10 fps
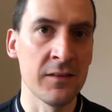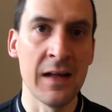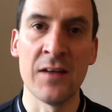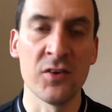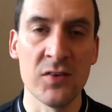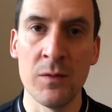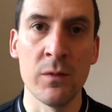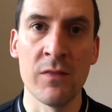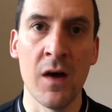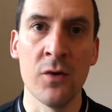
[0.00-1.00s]
as I said
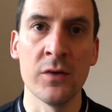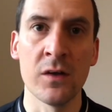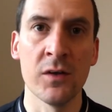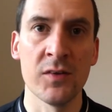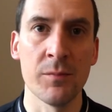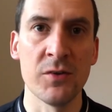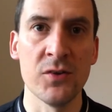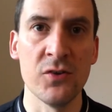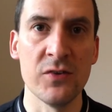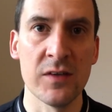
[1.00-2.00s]
with the Odegaard
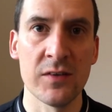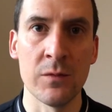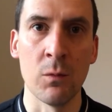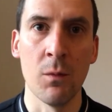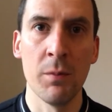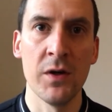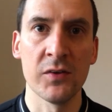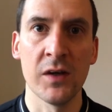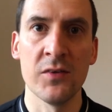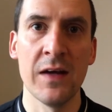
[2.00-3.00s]
substitution yesterday, when one
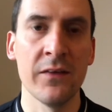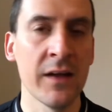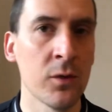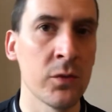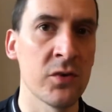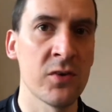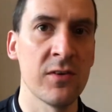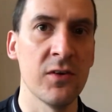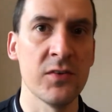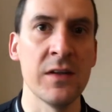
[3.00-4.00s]
person goes out, the other one just
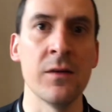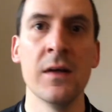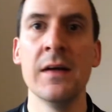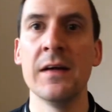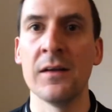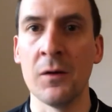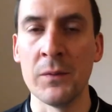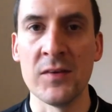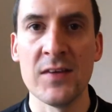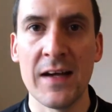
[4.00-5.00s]
slots in. Like
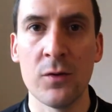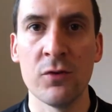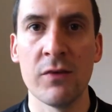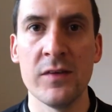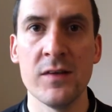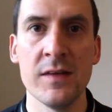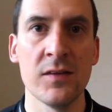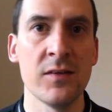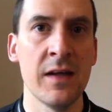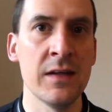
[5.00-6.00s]
when Saka was rested
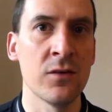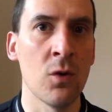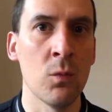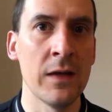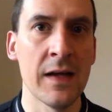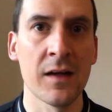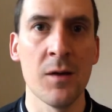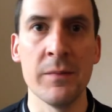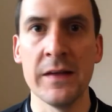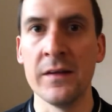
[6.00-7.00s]
yesterday, you got Willian
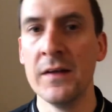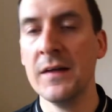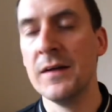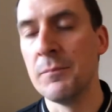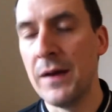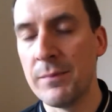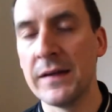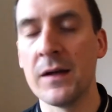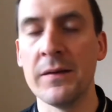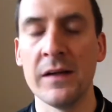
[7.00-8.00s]
coming in,
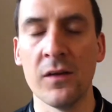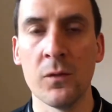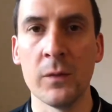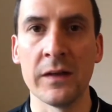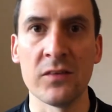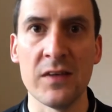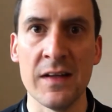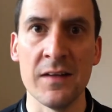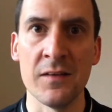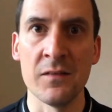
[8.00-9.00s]
Pepe going in on the wings,
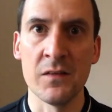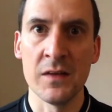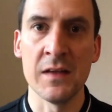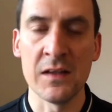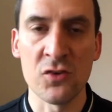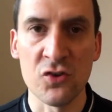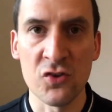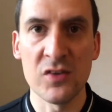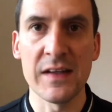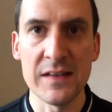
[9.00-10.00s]
and it's just
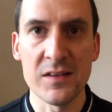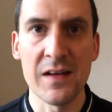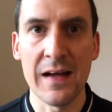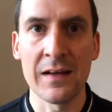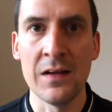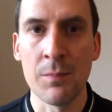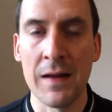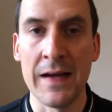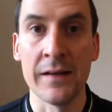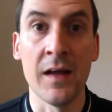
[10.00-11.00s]
sticking to that clear
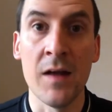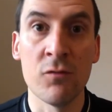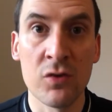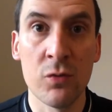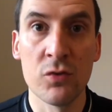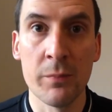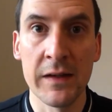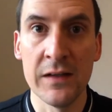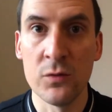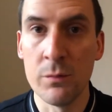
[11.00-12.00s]
plan, and results are
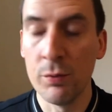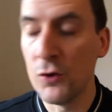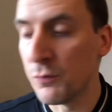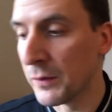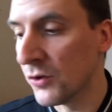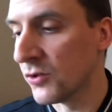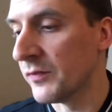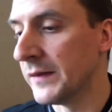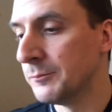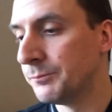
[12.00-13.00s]
beginning to improve because of it.